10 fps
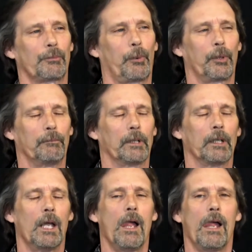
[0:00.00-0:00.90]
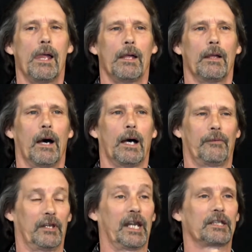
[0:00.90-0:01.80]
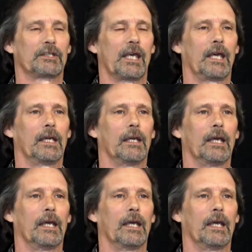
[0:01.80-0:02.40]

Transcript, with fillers: appointment the next day.